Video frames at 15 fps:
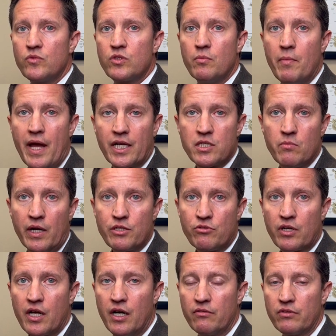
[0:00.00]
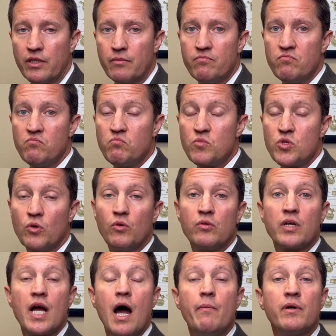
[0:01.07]
to maximize recovery. So
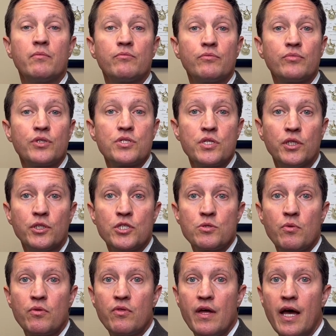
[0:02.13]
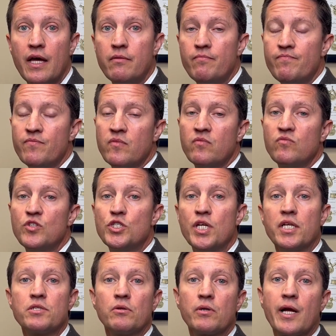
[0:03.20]
common procedures with that:
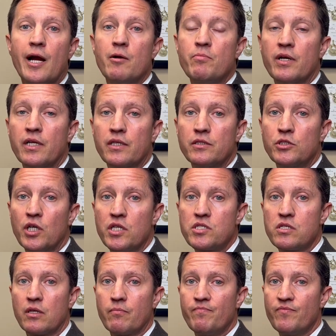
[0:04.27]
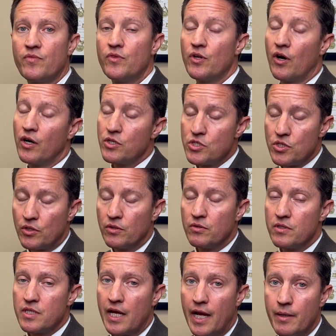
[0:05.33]
gentle chiropractic adjusting. there are
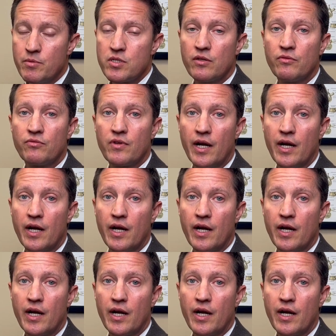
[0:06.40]
certain types of